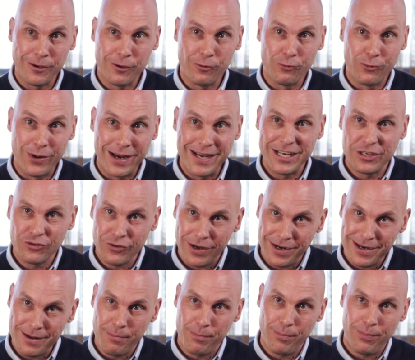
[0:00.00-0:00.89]
really
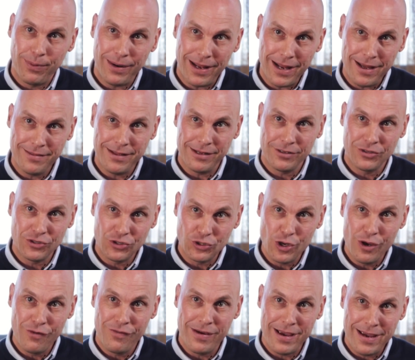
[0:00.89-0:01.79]
trying to apply that
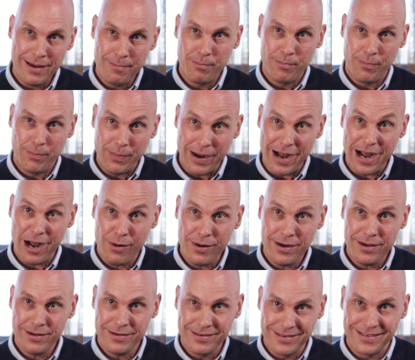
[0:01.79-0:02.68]
survey
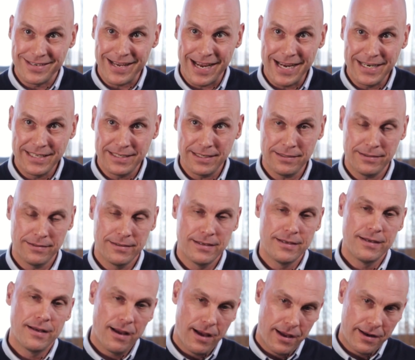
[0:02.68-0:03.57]
power and data
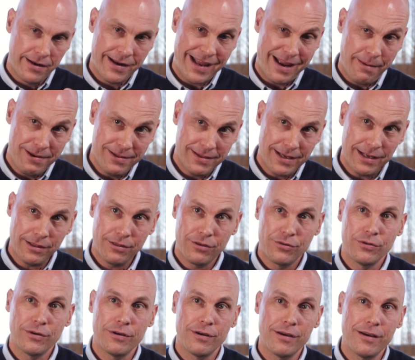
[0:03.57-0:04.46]
and enabling that
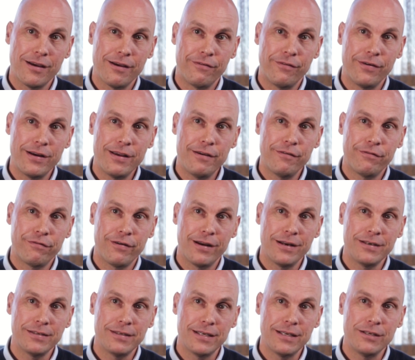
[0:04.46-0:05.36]
through a very
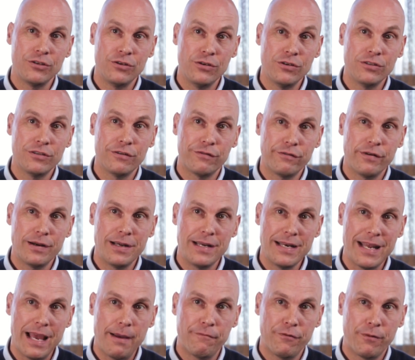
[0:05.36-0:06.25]
front-end,
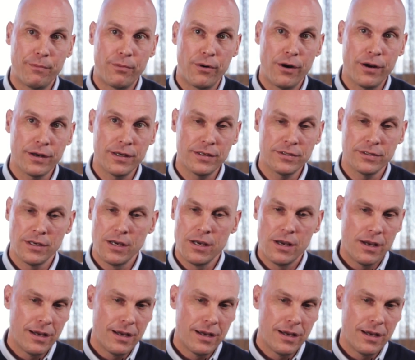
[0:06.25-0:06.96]
user-friendly app for brokers.